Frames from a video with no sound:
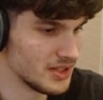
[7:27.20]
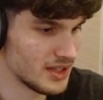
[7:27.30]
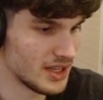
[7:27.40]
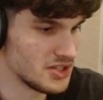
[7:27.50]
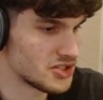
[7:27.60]

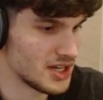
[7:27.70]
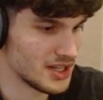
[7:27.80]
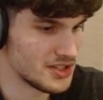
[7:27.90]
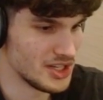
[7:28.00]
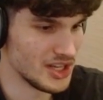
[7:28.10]
a
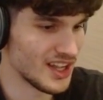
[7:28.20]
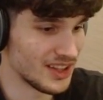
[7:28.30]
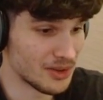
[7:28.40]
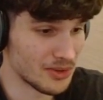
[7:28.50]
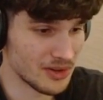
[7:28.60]
Shang-Chi
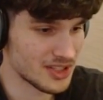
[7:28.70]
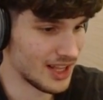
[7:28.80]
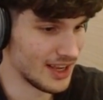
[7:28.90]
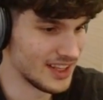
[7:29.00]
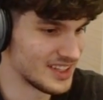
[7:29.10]
and a Rock
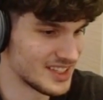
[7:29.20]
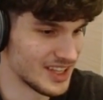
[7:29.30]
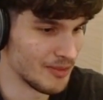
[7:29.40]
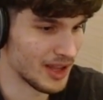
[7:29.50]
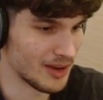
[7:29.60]
Slide at the
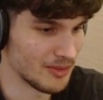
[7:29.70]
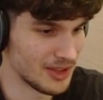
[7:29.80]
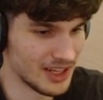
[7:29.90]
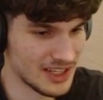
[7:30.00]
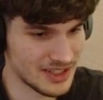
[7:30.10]
same time on
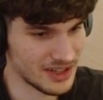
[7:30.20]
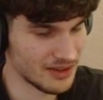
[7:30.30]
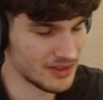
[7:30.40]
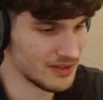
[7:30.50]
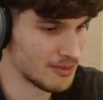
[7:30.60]
the last turn
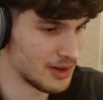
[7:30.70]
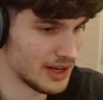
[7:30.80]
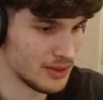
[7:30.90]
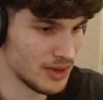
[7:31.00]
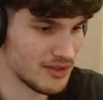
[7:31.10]
after they
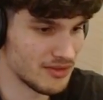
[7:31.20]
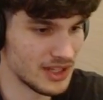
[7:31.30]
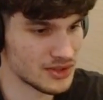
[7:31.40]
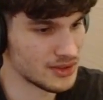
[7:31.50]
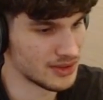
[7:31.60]
played Wave,
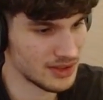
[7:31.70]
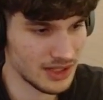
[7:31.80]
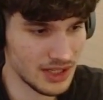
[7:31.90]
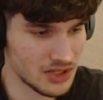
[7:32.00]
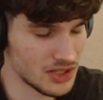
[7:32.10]
that's gonna
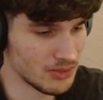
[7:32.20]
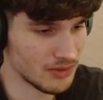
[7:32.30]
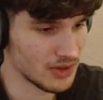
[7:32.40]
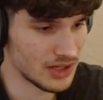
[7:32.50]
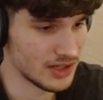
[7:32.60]
catch them
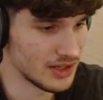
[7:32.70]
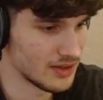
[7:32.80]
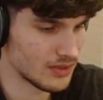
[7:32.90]
off guard.